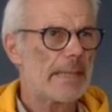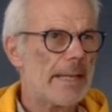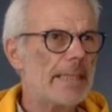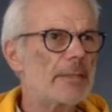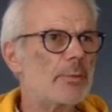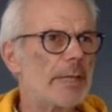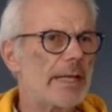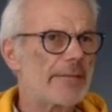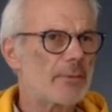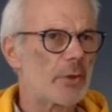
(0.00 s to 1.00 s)
and we
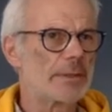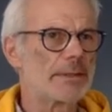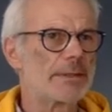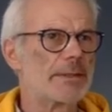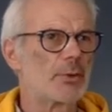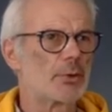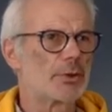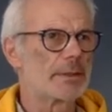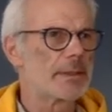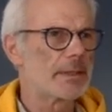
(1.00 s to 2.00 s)
have
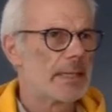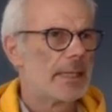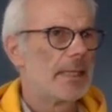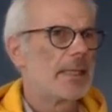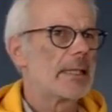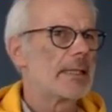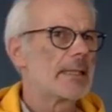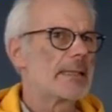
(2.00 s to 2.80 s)
constitutions uh,